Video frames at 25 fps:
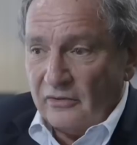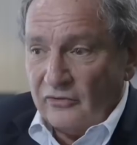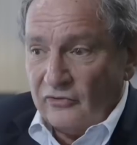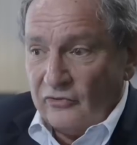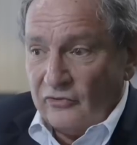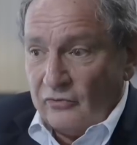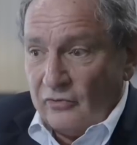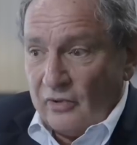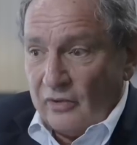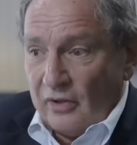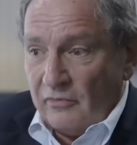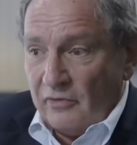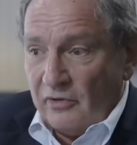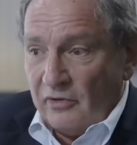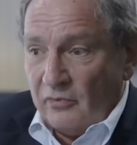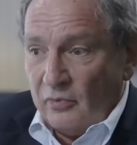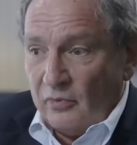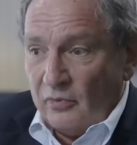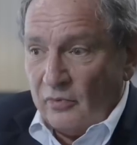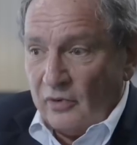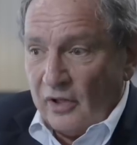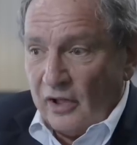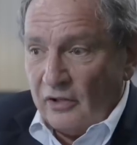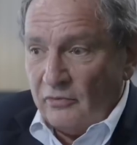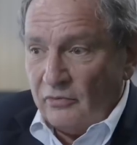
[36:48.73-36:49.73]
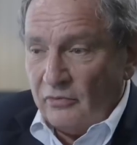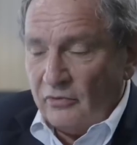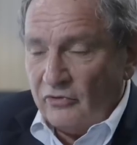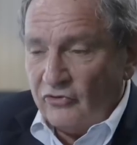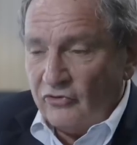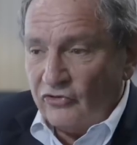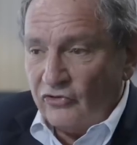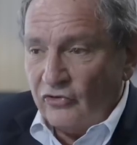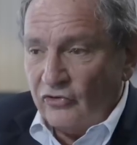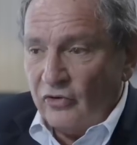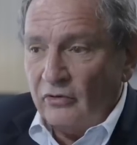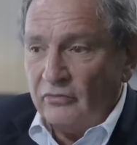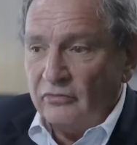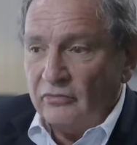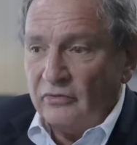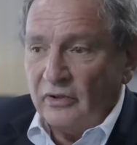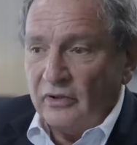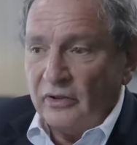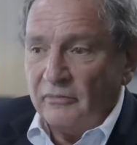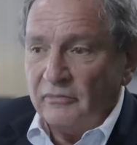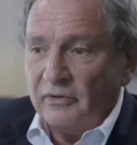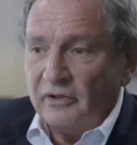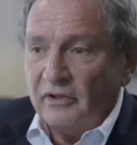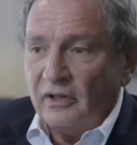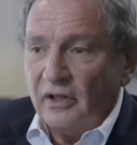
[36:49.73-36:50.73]
So, I mean, with Edward Snowden,
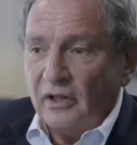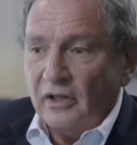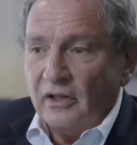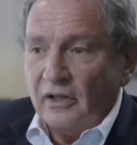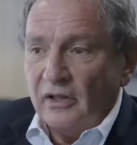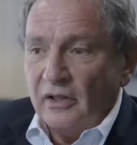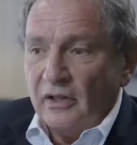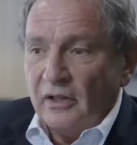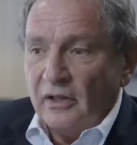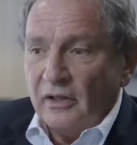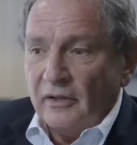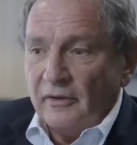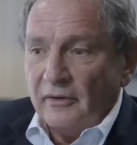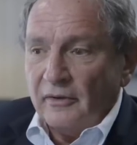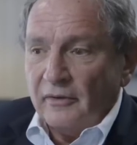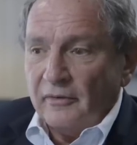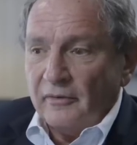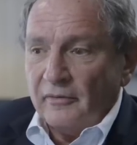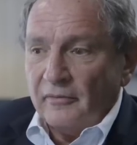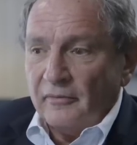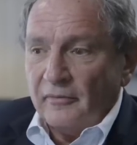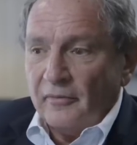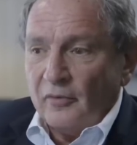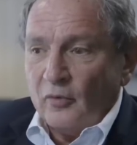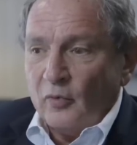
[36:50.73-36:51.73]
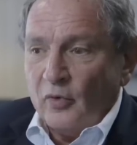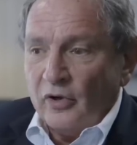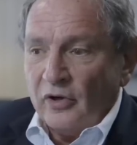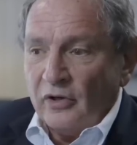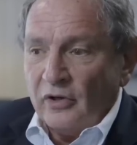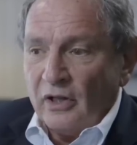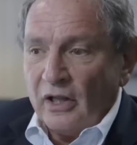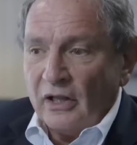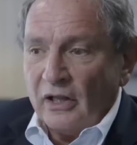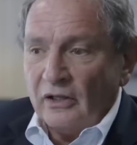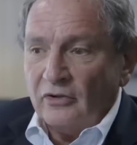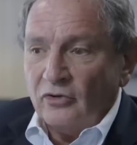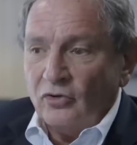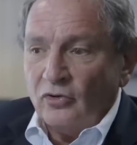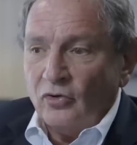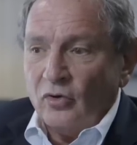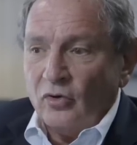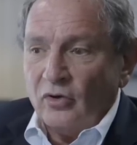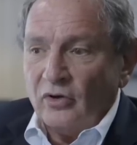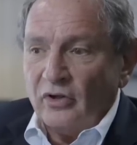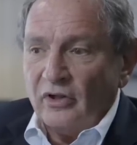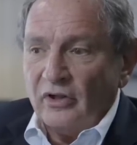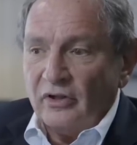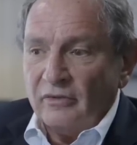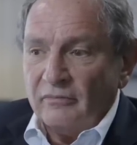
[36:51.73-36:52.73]
I mean, we are not
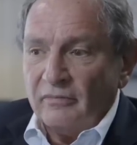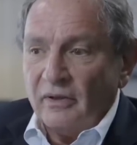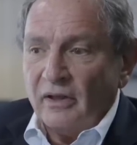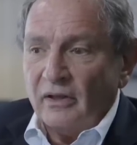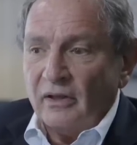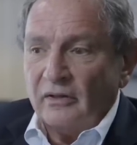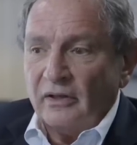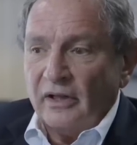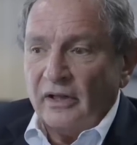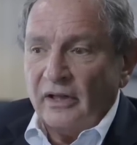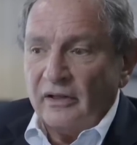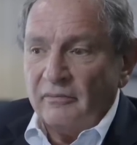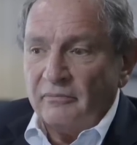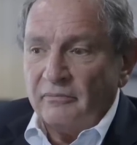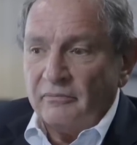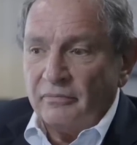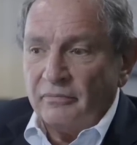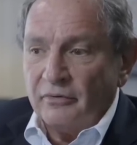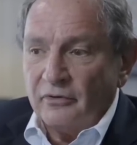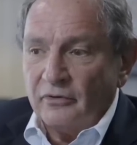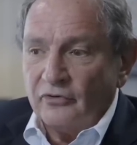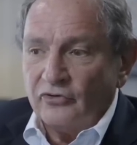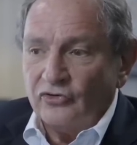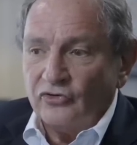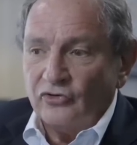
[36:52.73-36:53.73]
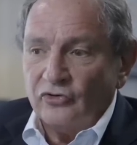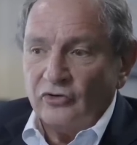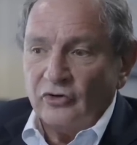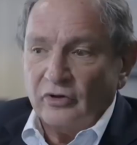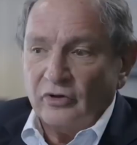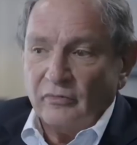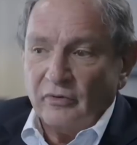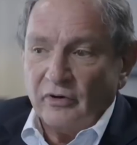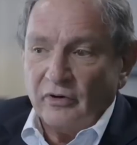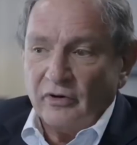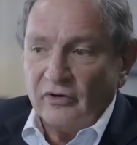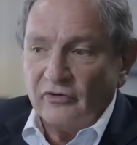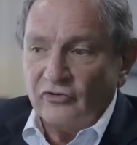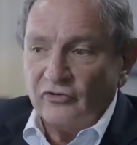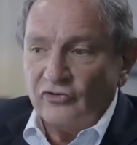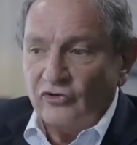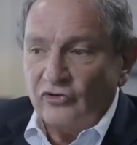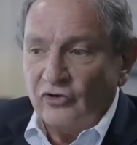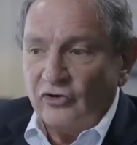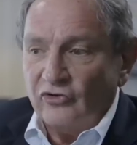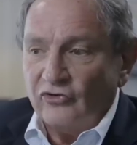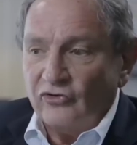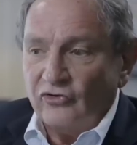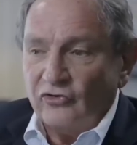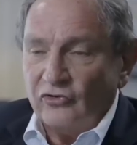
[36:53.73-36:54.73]
talking about a person, an American
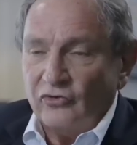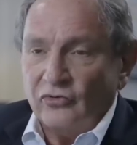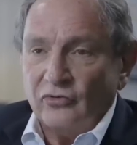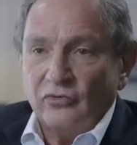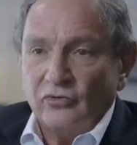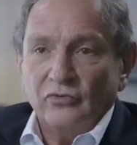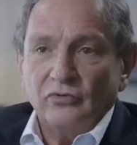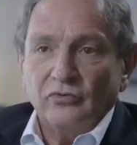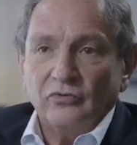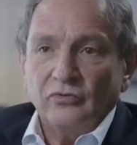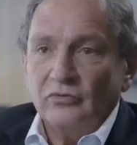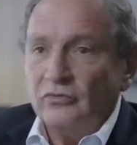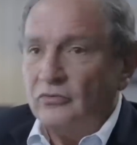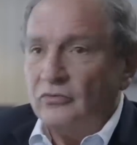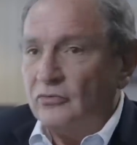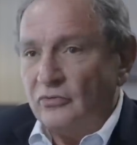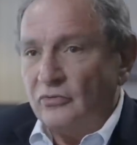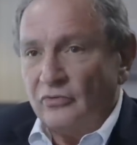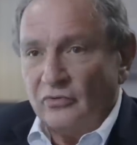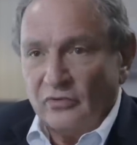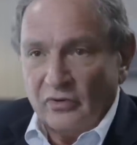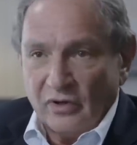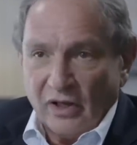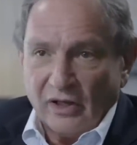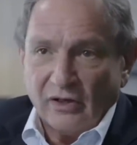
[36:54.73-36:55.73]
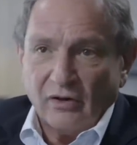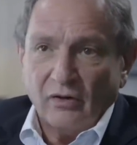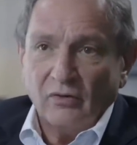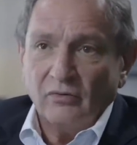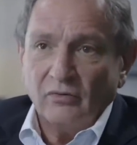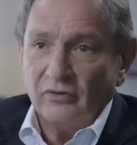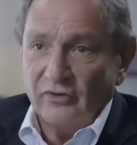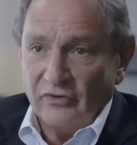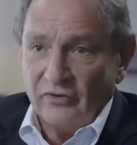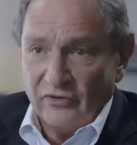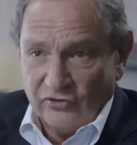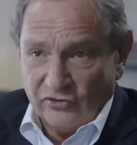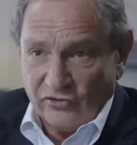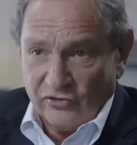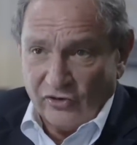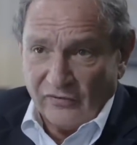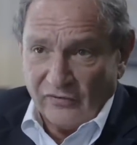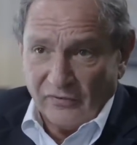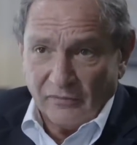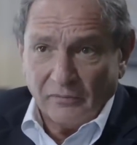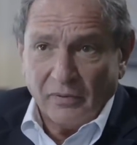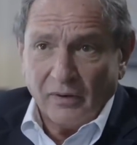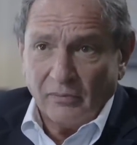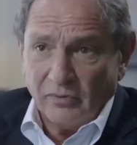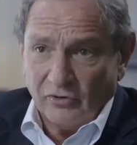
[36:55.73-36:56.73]
citizen, who got hold of this
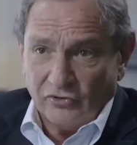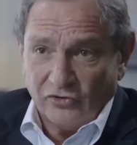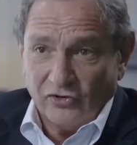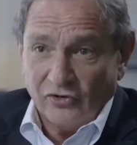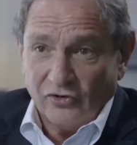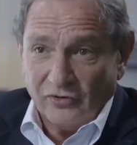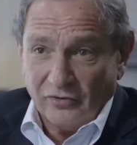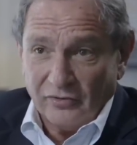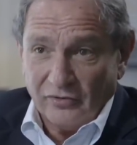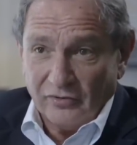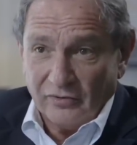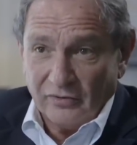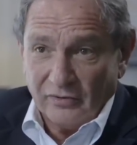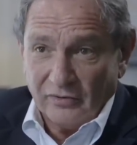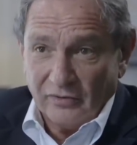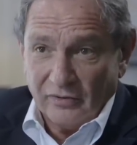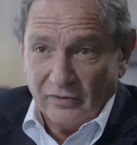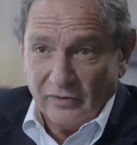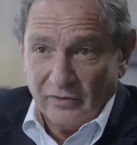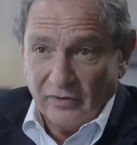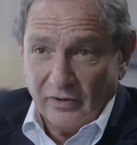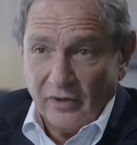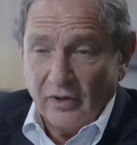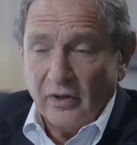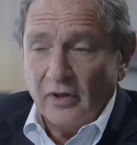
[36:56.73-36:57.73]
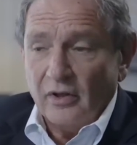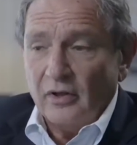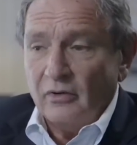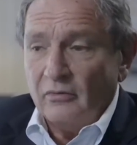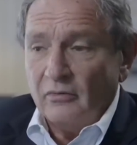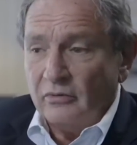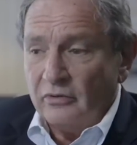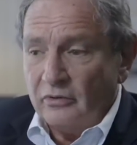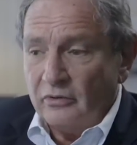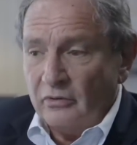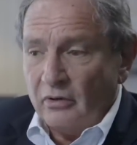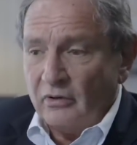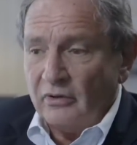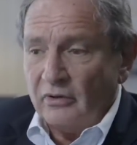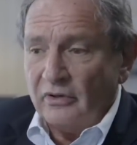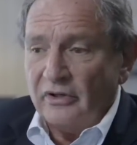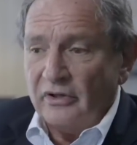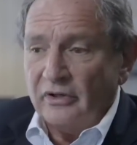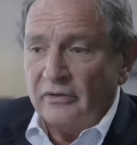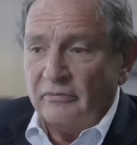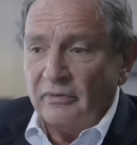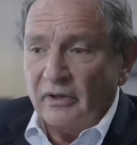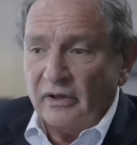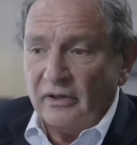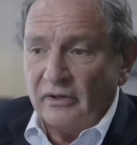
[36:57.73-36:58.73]
stuff and published it. We're
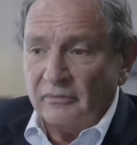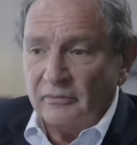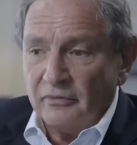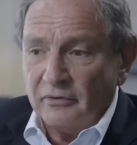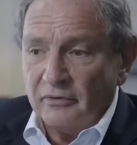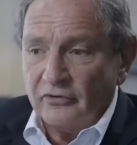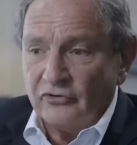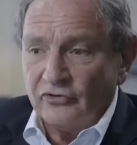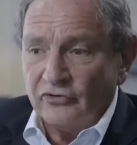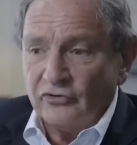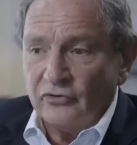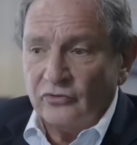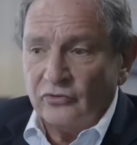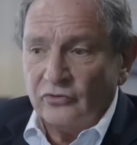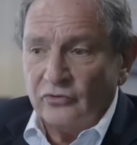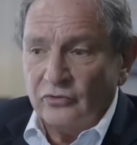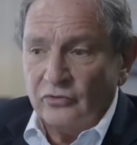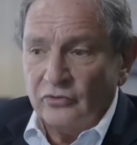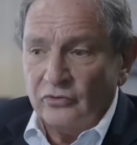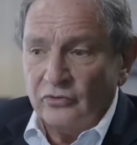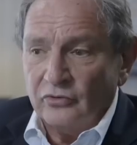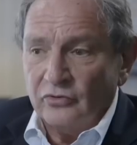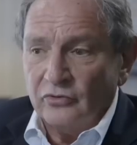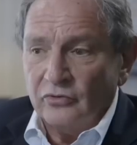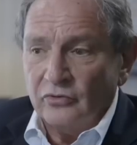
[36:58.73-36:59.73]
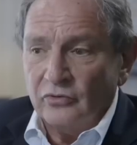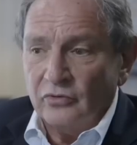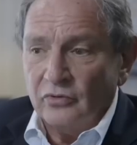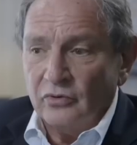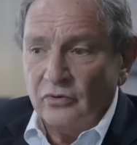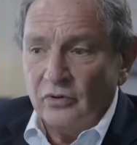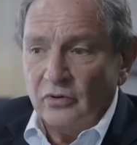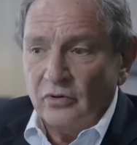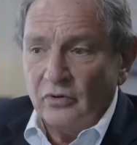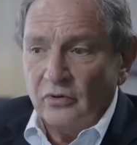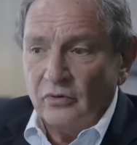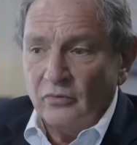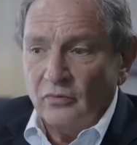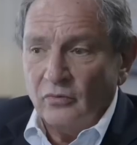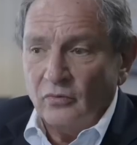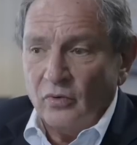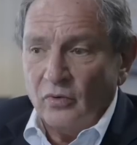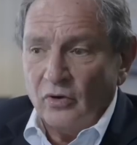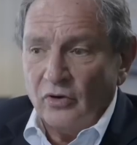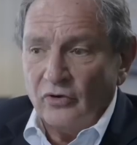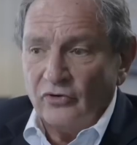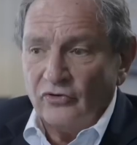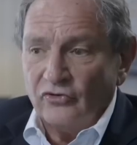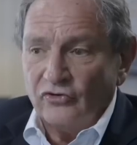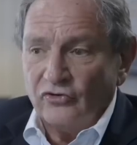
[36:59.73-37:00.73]
talking about a person who
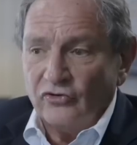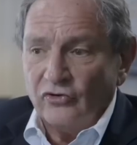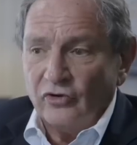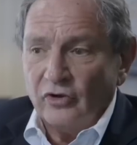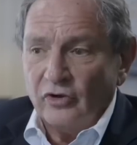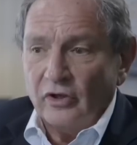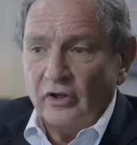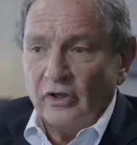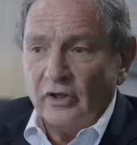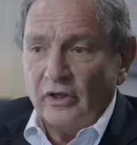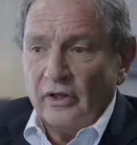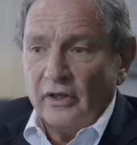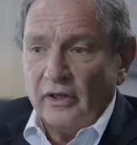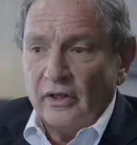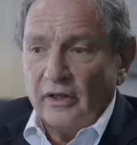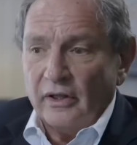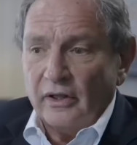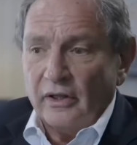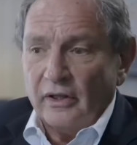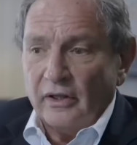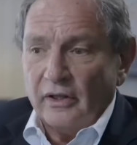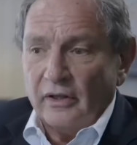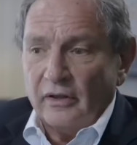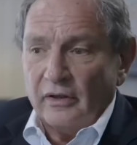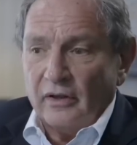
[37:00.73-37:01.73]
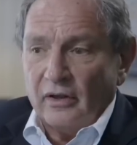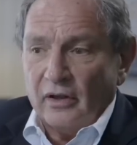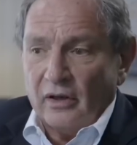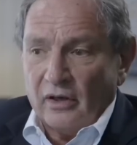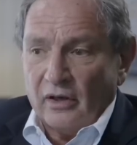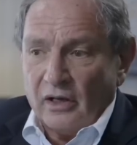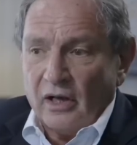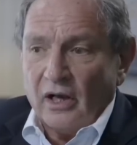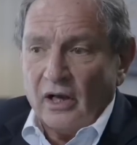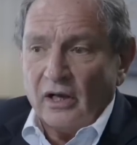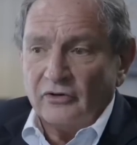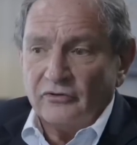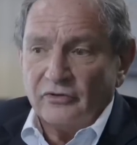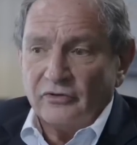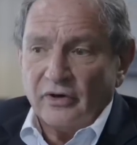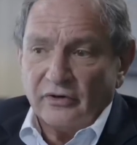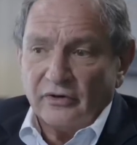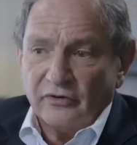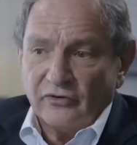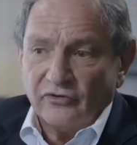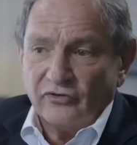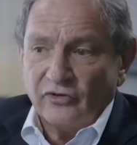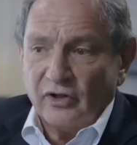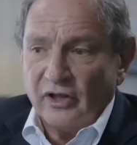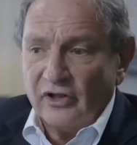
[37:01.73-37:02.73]
was a
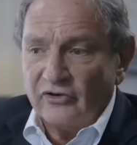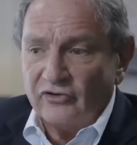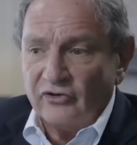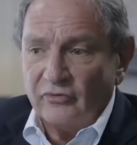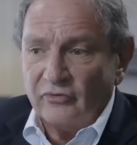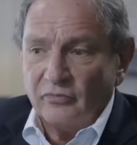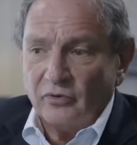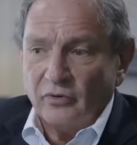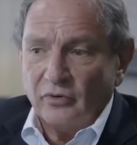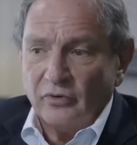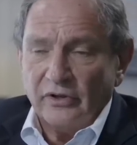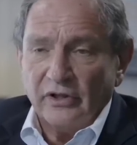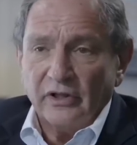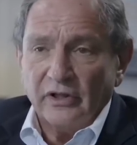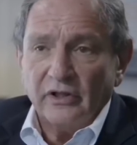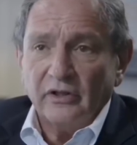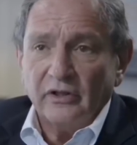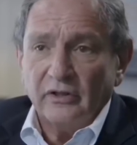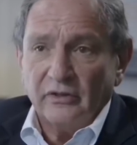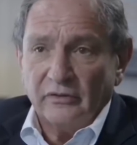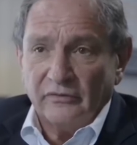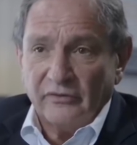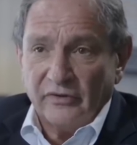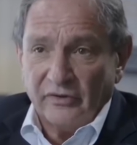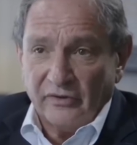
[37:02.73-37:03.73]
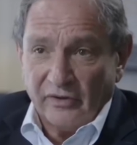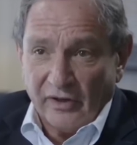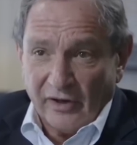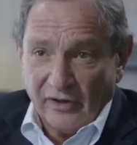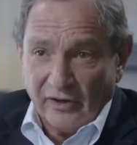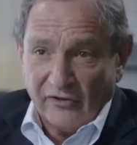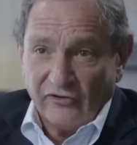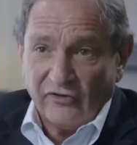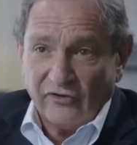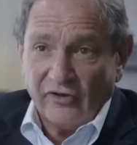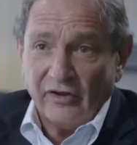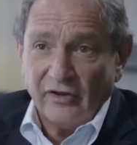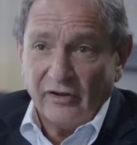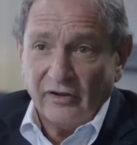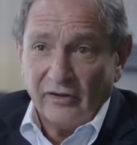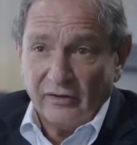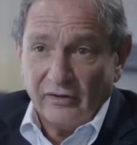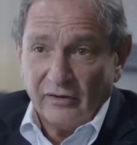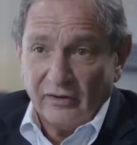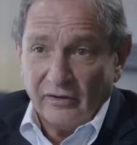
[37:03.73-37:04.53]
contractor / employee of the NSA,